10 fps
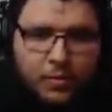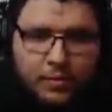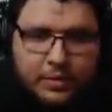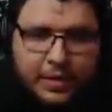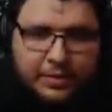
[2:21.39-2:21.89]

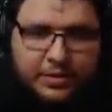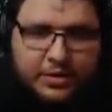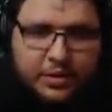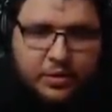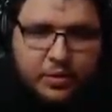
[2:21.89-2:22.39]
That was just a
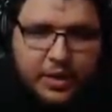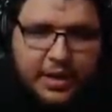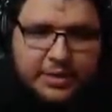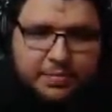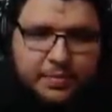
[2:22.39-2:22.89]
total guess.
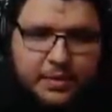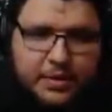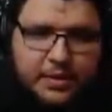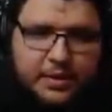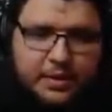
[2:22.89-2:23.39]

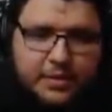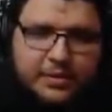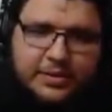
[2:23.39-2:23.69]
Oh!